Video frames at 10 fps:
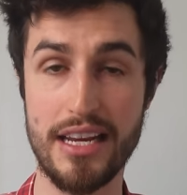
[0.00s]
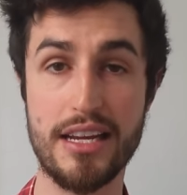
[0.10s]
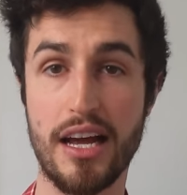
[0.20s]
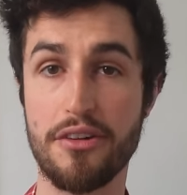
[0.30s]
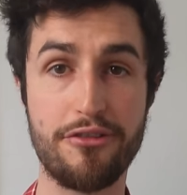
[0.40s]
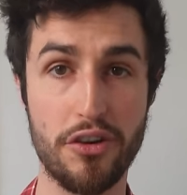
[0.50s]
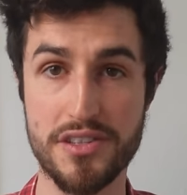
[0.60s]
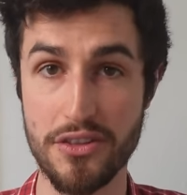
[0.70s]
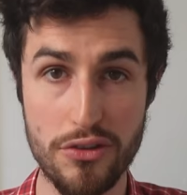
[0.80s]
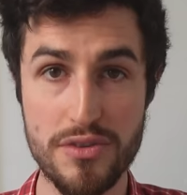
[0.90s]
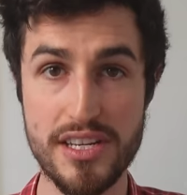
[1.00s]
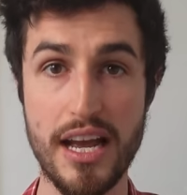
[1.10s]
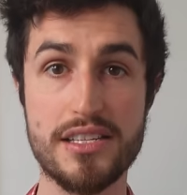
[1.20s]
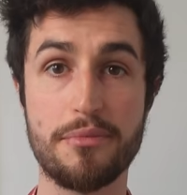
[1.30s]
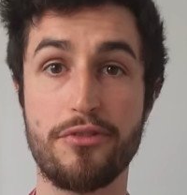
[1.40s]
any kind of false
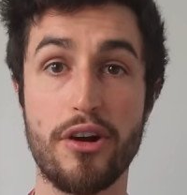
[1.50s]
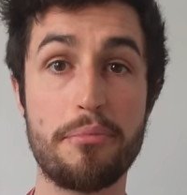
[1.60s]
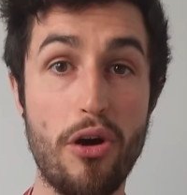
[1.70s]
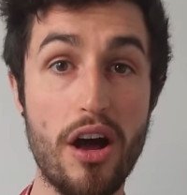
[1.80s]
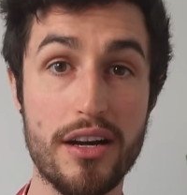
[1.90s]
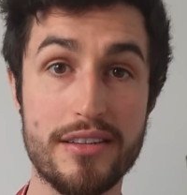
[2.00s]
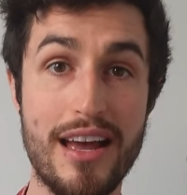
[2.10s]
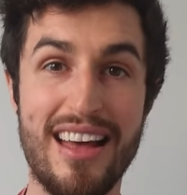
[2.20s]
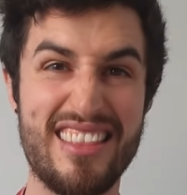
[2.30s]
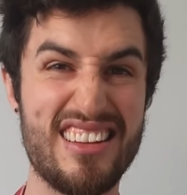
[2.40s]
enthusiasm for a product